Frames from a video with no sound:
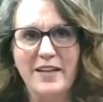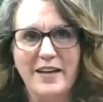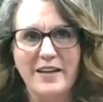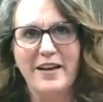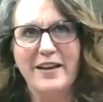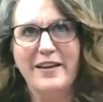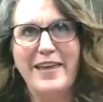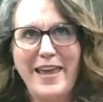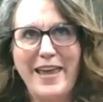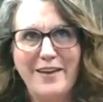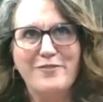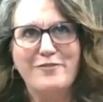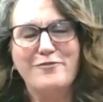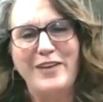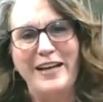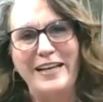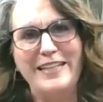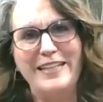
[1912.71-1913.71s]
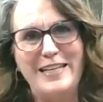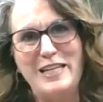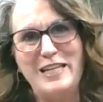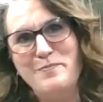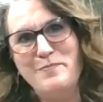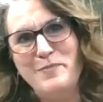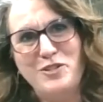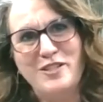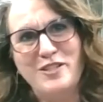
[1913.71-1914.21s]
I can't find any
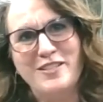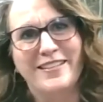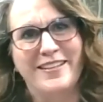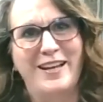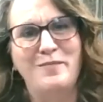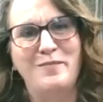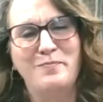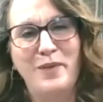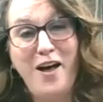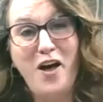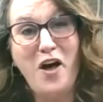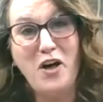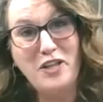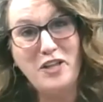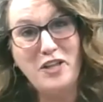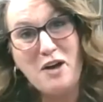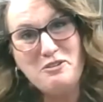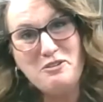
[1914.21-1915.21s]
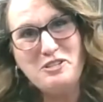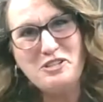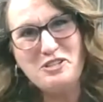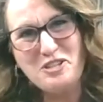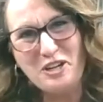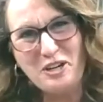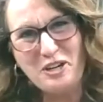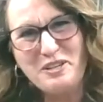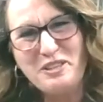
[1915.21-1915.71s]
images that I'm allowed to
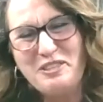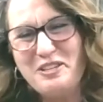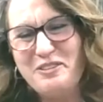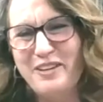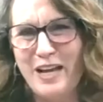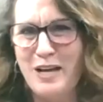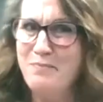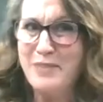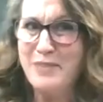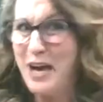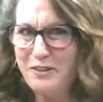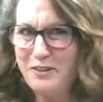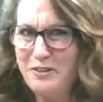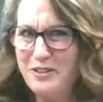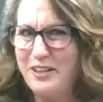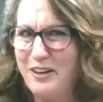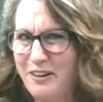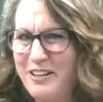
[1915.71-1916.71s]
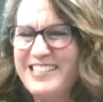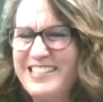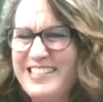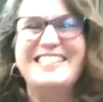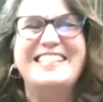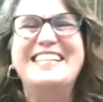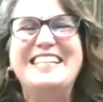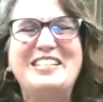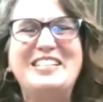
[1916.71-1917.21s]
share with you, and I'm not a good artist,
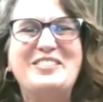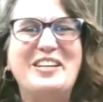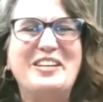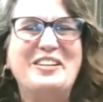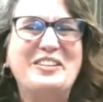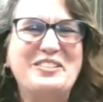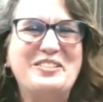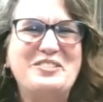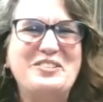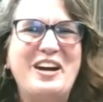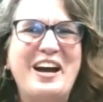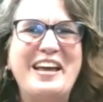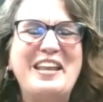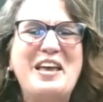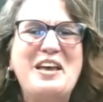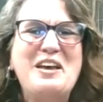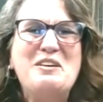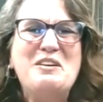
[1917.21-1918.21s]
so I couldn't draw it.